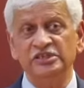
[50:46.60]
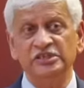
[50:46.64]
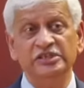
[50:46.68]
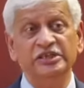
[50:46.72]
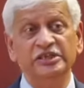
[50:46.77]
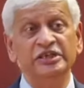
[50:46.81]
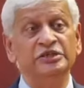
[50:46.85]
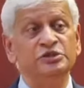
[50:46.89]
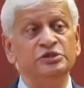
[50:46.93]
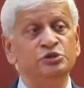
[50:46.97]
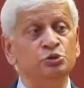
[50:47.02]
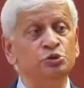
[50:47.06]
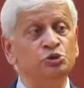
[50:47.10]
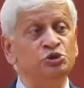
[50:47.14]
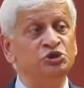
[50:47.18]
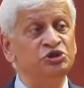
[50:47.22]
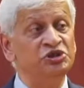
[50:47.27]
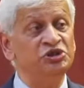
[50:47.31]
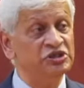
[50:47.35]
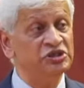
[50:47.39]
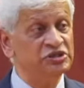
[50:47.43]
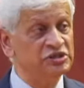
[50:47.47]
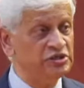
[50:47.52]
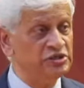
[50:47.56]
We just need
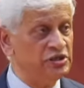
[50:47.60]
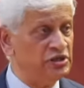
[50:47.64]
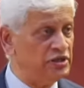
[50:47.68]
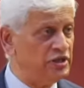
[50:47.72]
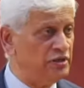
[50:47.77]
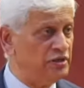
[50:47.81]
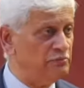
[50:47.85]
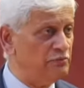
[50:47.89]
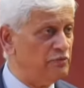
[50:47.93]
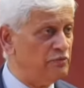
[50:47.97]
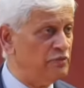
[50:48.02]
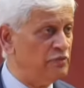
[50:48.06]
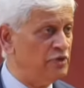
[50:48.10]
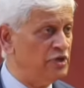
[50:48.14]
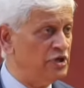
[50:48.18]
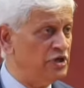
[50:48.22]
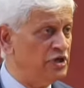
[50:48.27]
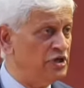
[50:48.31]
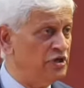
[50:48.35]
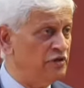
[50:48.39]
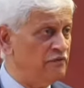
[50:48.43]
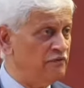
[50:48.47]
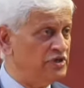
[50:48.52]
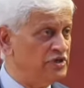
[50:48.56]
to chisel them.
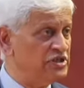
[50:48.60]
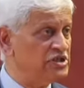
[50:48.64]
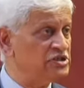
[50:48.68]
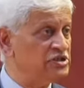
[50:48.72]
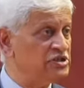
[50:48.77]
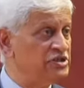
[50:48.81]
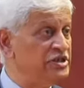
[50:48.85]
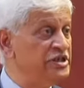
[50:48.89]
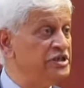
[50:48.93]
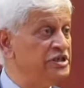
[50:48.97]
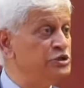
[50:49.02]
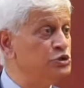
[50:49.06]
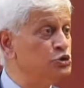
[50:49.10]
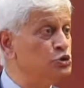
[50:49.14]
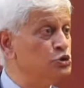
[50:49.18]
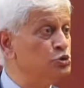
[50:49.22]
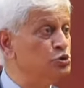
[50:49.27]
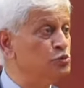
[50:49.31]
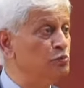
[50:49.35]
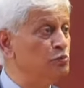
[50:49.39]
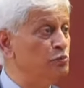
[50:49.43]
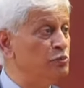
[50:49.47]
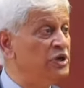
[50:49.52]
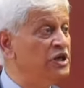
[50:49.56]
We just
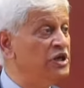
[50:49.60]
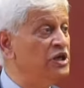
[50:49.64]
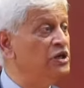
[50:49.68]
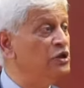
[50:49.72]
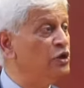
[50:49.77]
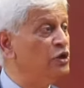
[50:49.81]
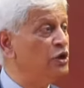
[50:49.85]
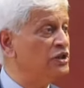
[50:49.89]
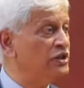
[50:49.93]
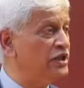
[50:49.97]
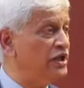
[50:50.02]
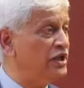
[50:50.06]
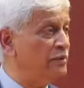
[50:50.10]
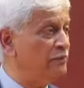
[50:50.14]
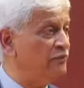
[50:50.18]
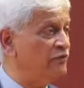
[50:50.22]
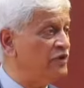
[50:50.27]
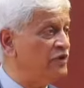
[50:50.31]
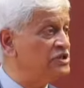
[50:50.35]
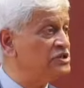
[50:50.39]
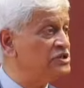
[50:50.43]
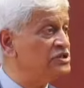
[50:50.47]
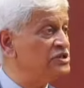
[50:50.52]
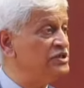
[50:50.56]
need to build
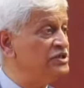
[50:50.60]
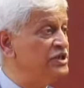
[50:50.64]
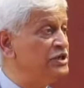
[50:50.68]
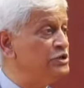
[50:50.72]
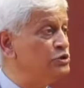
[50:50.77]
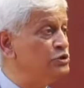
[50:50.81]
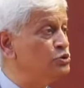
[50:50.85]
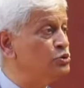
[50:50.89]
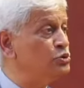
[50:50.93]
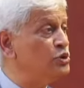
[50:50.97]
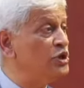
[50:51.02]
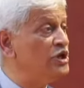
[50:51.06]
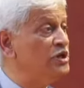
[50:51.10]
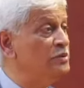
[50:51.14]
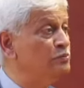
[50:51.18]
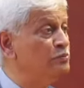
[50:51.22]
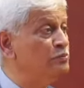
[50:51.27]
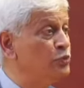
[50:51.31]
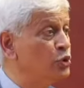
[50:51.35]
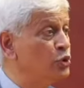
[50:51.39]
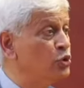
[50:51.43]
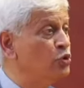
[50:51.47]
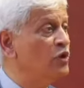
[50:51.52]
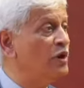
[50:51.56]
on them. We just need
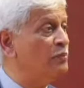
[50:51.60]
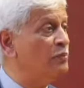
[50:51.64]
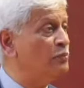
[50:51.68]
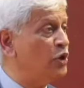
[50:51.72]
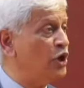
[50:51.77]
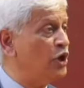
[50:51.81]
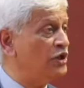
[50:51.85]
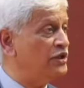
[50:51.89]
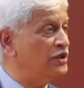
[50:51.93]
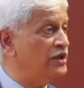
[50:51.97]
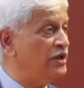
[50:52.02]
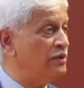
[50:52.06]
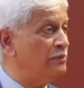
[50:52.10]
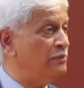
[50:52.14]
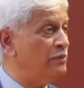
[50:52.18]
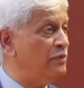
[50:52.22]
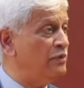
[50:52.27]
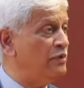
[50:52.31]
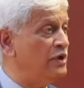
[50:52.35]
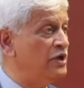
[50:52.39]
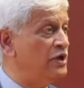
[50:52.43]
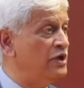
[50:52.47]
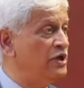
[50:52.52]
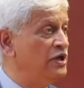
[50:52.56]
to improve upon
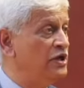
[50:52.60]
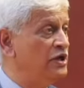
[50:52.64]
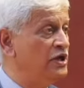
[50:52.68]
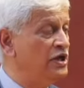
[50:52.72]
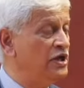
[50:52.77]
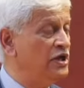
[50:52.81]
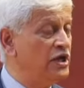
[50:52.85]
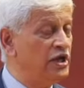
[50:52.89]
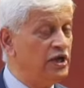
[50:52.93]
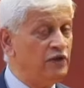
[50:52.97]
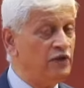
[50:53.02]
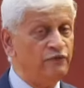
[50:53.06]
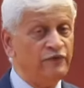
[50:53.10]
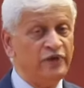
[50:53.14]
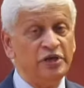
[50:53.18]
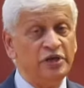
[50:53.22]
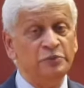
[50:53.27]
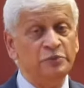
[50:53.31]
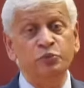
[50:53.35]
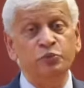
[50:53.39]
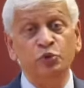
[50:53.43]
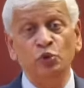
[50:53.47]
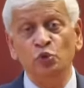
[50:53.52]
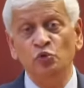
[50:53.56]
them.
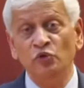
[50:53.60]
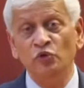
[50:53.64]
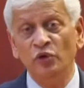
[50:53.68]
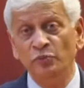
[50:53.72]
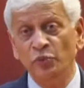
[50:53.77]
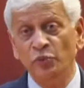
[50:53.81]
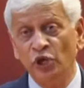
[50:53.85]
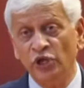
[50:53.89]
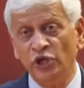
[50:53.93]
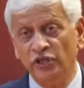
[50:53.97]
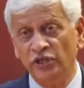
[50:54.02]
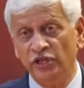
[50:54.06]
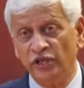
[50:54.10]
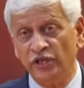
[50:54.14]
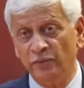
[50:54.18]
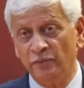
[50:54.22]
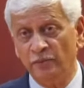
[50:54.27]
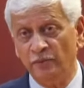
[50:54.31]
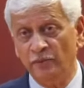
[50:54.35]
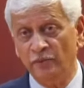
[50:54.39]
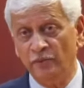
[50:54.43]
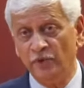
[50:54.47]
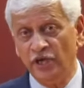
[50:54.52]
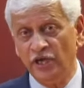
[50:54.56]
If we improve
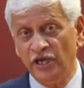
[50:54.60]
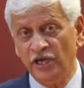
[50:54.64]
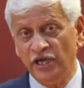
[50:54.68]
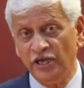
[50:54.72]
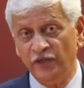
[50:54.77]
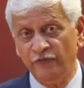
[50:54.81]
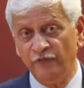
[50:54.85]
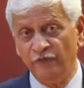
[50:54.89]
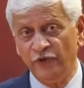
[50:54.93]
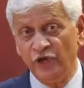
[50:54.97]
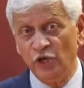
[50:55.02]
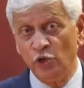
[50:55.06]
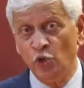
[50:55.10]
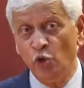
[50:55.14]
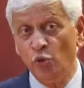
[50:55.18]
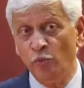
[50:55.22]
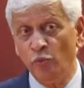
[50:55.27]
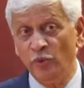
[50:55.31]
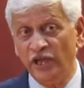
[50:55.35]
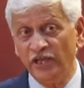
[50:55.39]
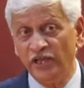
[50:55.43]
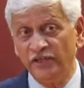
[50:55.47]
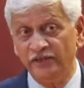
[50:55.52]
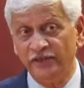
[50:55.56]
upon them, and if we
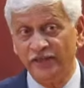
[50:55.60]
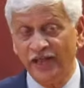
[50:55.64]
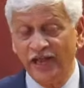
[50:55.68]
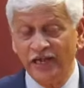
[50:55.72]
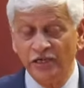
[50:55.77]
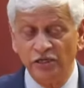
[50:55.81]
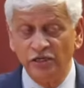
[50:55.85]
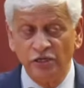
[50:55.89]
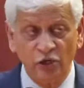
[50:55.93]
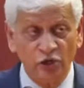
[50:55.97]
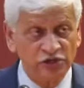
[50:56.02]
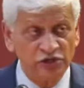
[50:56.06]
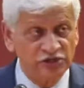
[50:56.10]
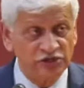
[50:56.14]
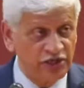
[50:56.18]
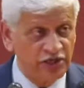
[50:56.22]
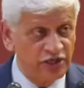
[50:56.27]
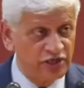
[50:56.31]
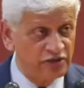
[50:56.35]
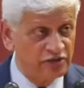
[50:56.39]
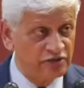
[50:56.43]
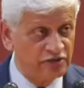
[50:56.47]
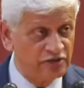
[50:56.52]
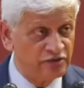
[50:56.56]
go by that
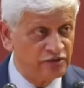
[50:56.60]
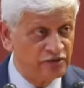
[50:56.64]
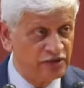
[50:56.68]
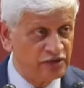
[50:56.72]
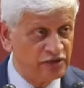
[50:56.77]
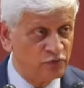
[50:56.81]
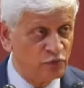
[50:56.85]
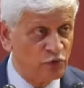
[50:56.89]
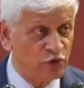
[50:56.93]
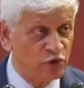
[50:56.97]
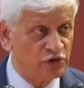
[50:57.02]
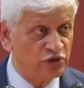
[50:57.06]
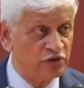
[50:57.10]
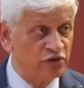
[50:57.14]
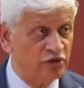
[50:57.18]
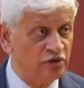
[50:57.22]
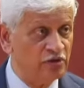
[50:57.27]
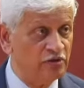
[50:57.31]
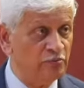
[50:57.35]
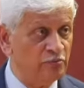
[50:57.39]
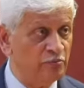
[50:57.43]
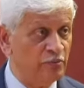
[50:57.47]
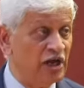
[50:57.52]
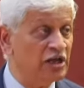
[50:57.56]
logic, that what
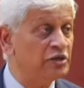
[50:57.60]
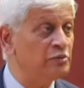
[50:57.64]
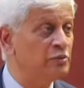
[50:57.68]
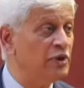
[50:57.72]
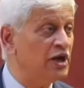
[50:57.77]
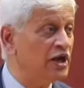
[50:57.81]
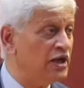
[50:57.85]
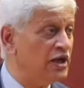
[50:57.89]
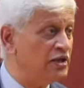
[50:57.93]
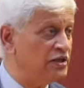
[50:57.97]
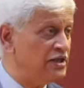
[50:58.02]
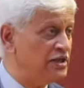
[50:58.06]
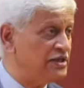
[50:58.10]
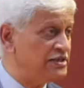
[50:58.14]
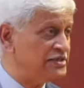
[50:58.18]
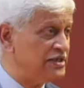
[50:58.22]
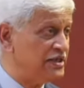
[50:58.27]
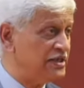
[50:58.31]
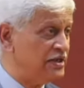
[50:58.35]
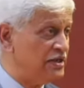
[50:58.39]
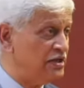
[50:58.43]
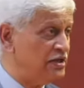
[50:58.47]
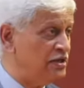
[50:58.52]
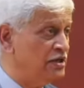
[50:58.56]
Mahatma
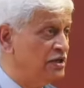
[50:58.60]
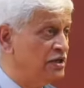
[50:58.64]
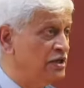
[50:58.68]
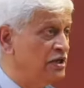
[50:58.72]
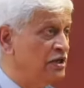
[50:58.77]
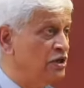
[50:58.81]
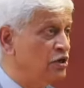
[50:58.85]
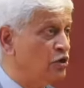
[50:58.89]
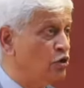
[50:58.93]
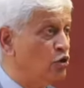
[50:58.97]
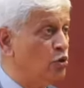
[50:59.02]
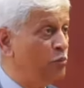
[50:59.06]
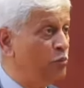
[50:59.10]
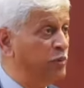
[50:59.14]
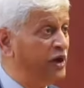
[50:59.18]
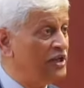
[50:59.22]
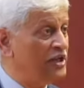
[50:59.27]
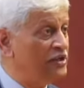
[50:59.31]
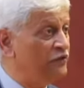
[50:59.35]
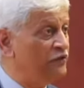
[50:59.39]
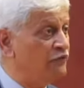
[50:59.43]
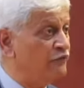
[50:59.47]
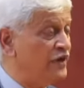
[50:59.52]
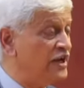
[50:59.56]
Gandhi said,
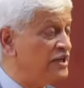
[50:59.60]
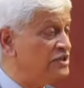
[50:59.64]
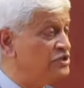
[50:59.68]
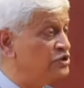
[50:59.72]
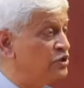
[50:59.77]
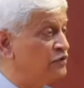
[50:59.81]
go by the